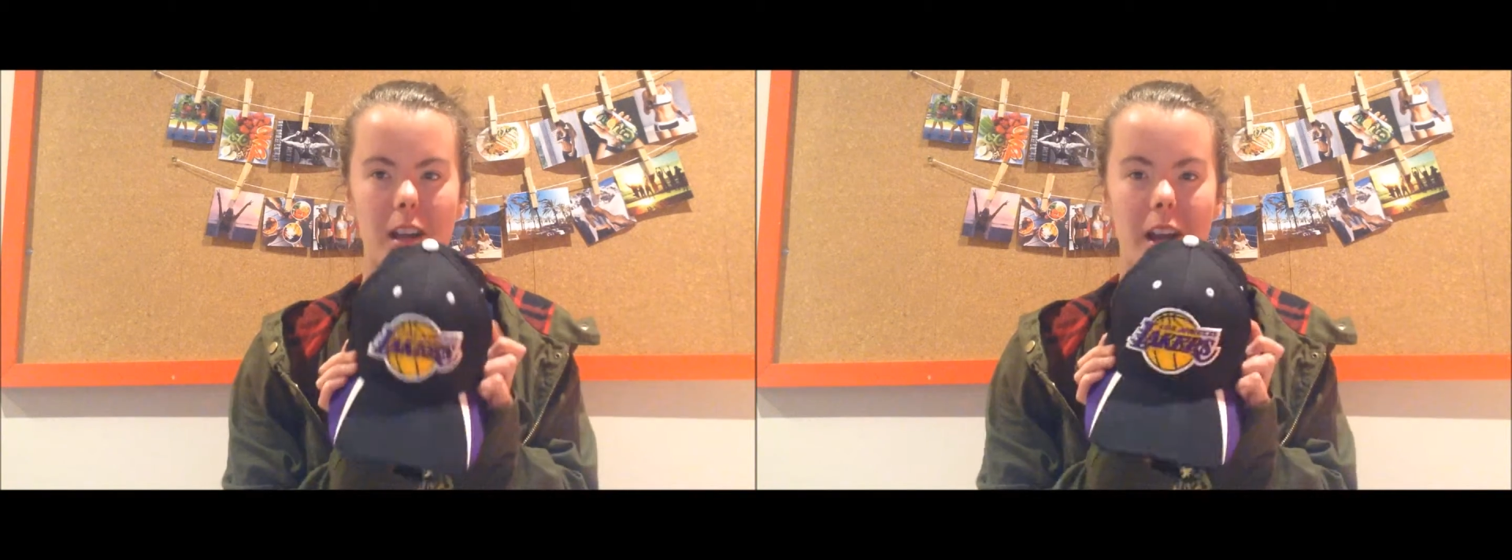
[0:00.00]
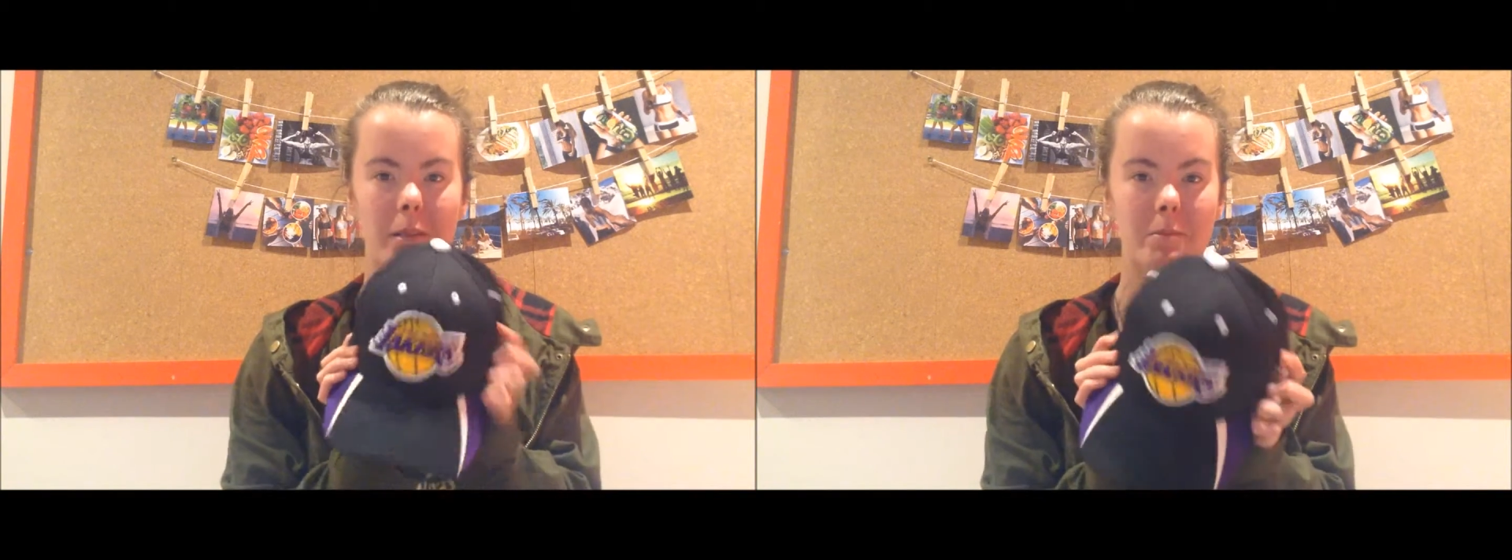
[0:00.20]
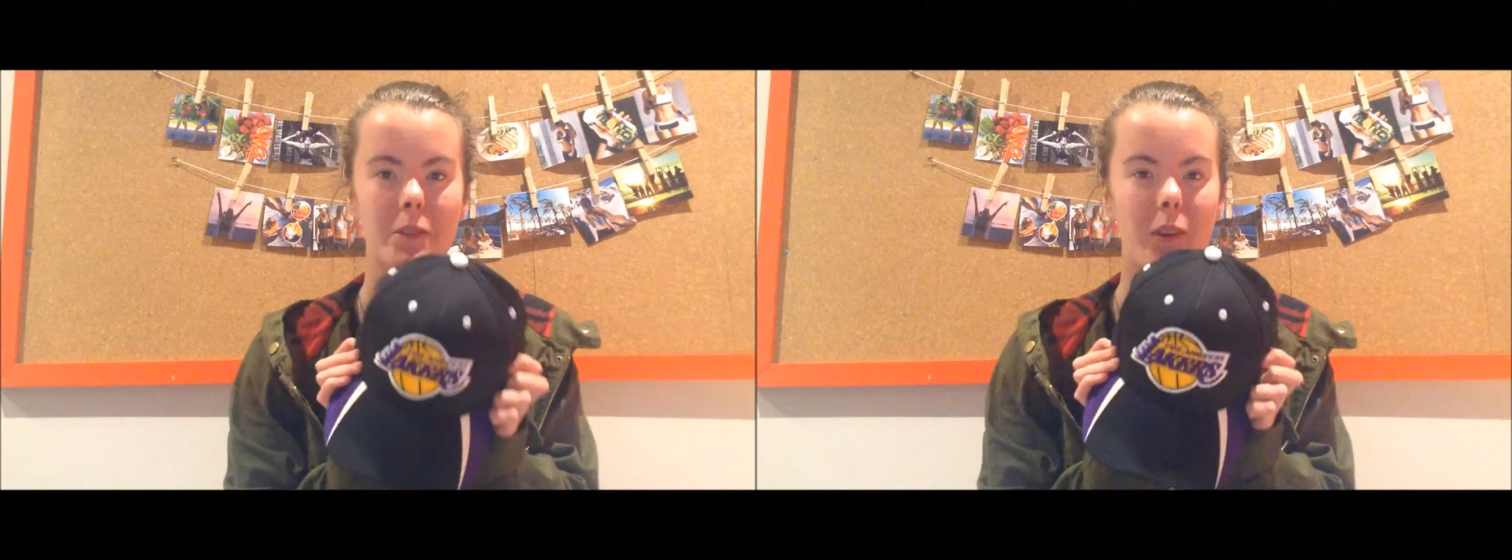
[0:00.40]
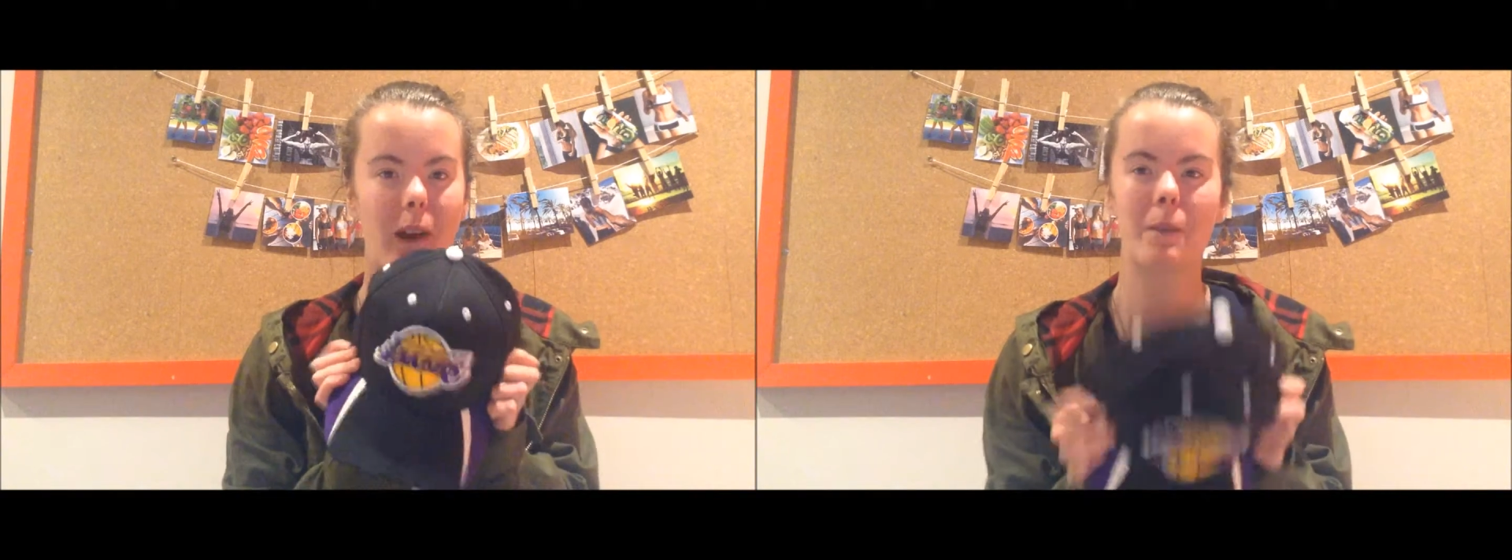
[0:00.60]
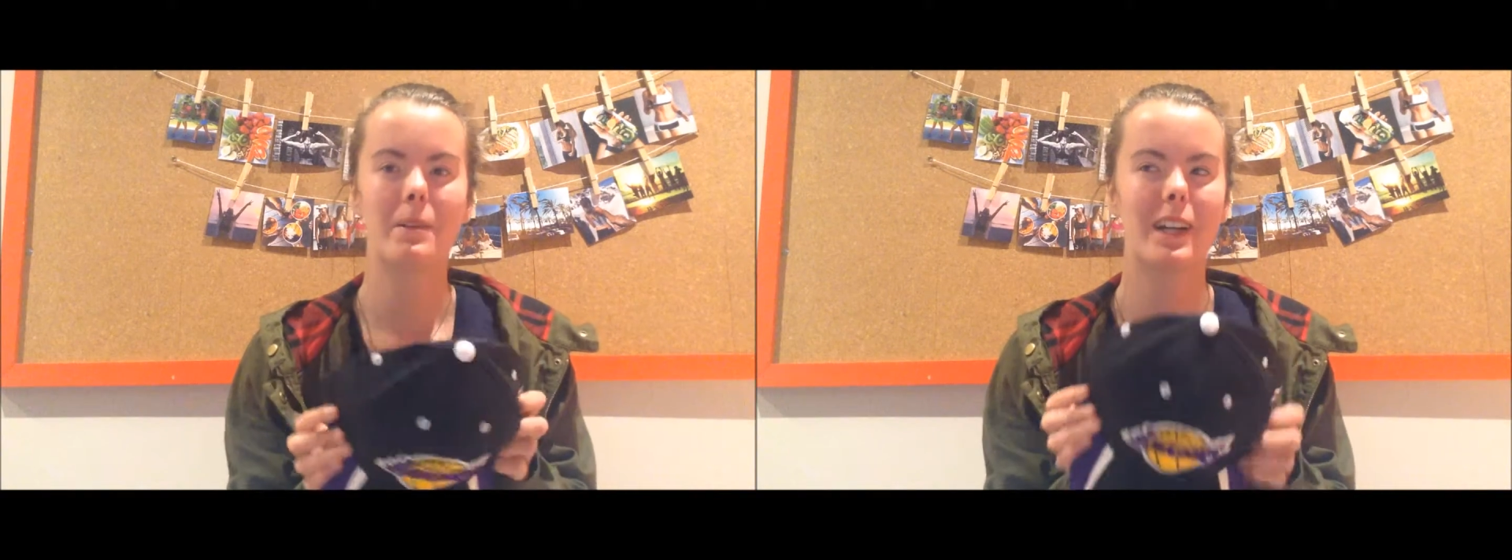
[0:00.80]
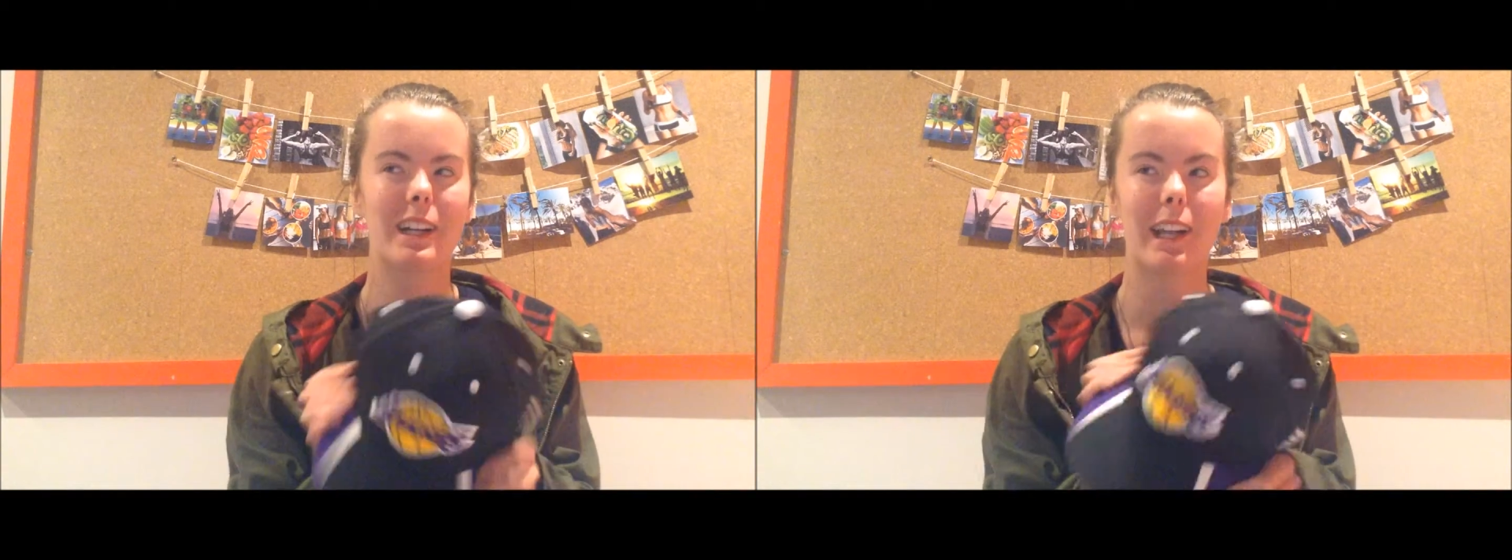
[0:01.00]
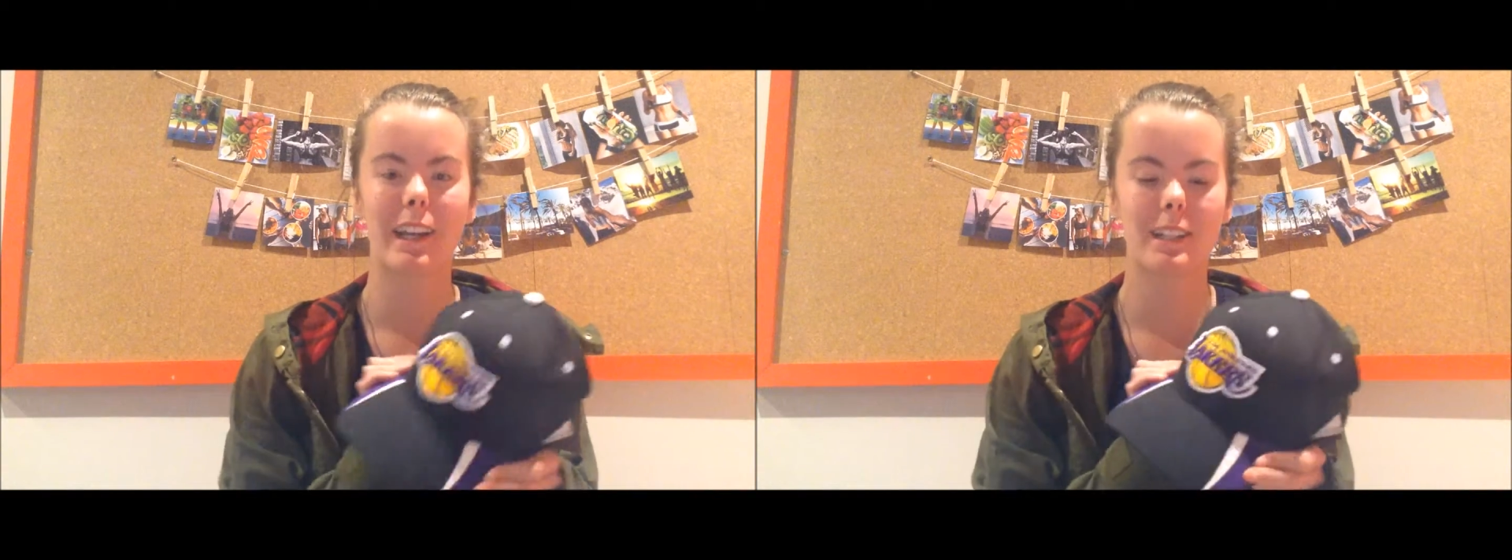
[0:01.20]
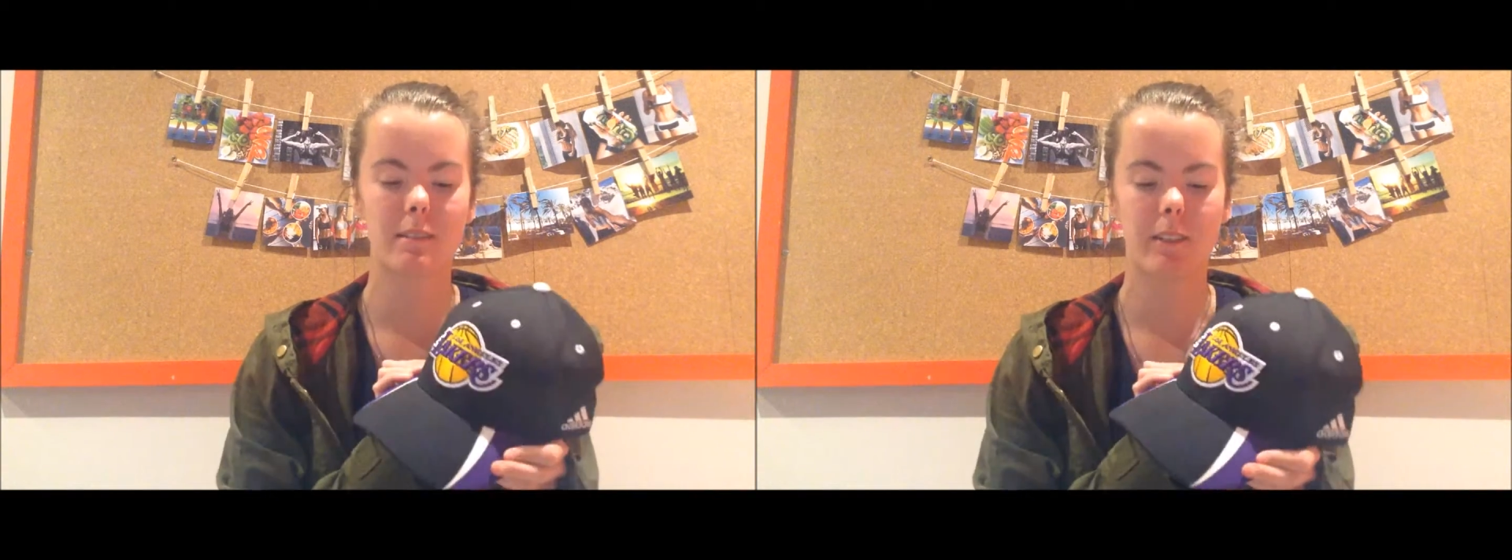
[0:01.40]
I'm quite a big
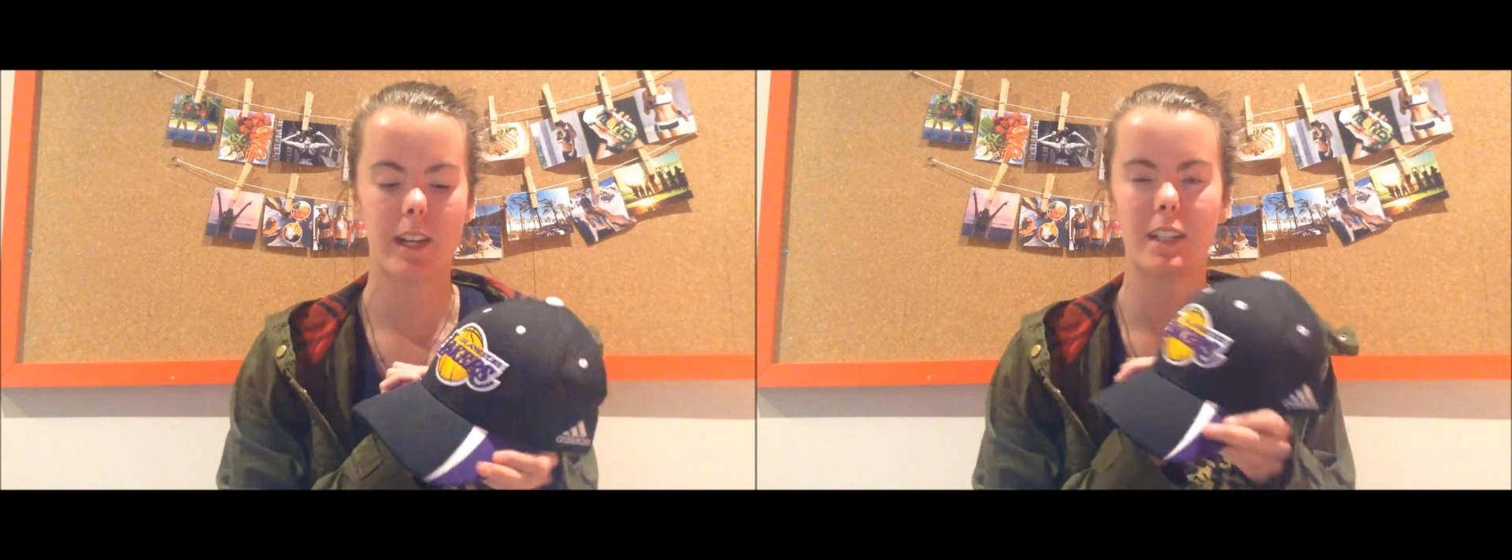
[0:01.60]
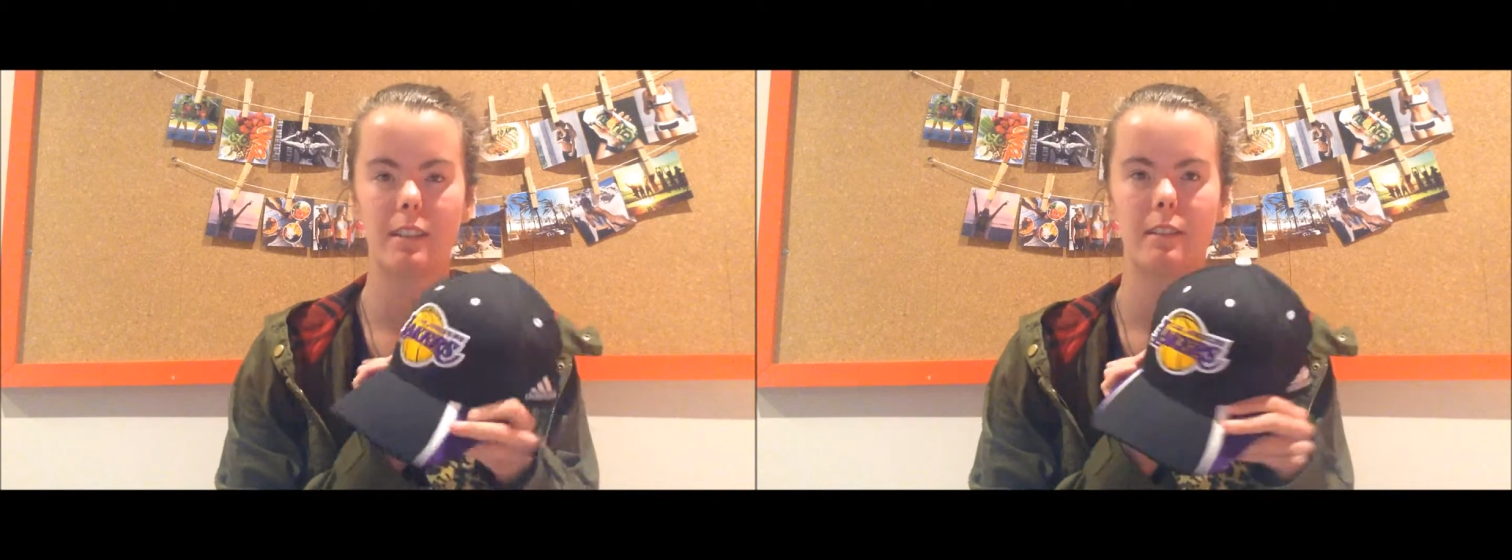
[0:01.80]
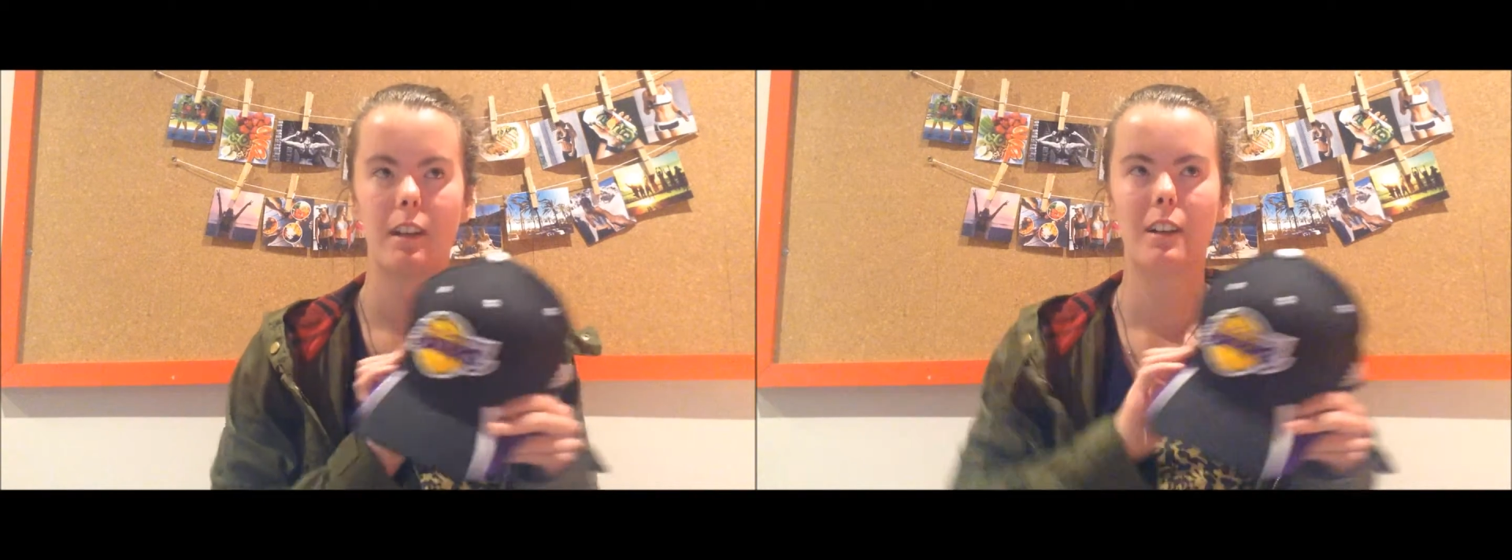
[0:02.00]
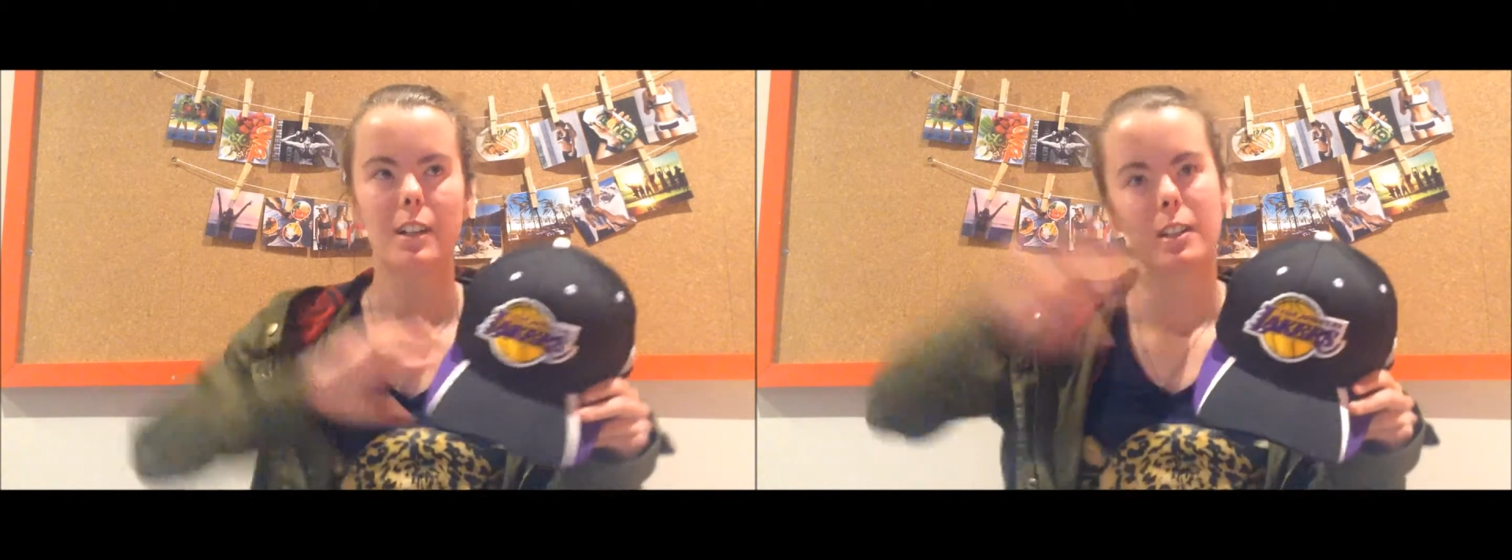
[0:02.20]
Lakers fan